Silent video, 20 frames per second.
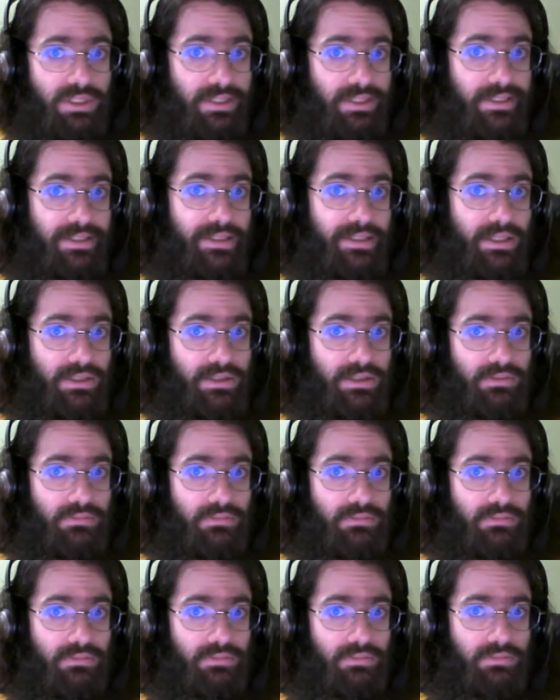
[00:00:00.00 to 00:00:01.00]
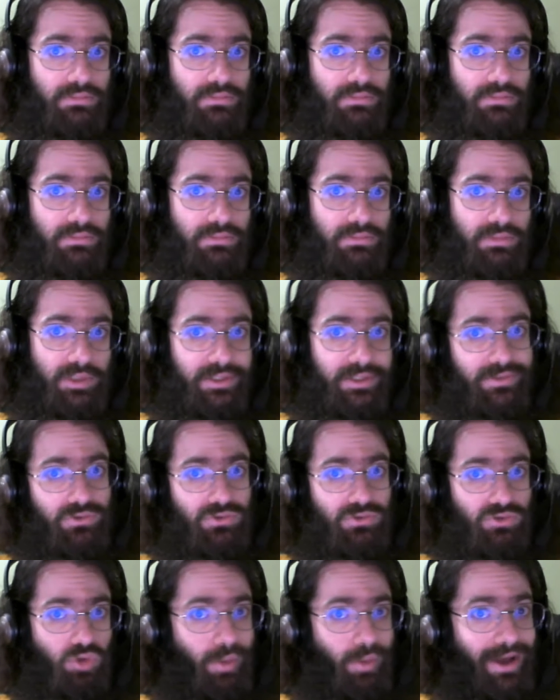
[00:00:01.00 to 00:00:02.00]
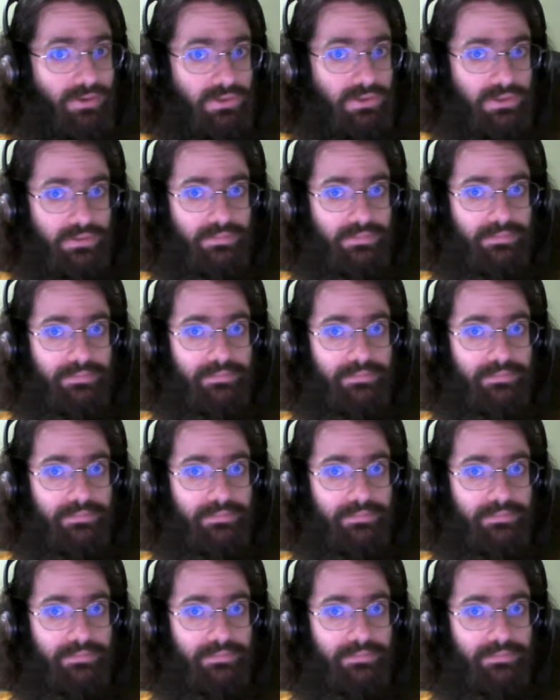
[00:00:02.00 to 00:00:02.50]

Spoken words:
It doesn't, because there's no mouse.